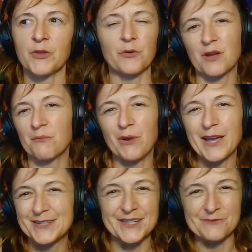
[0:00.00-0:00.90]

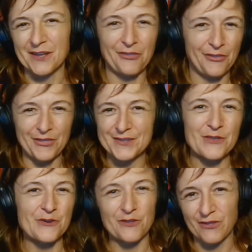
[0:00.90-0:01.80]
combined it with these
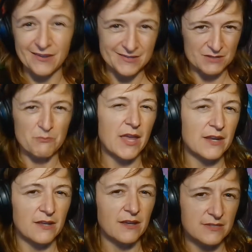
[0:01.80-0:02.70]
other things and made
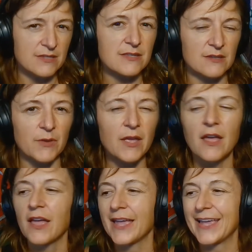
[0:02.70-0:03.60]
it a system.
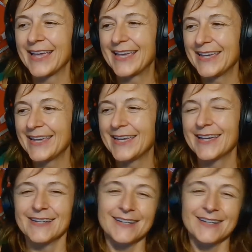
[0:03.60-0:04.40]
He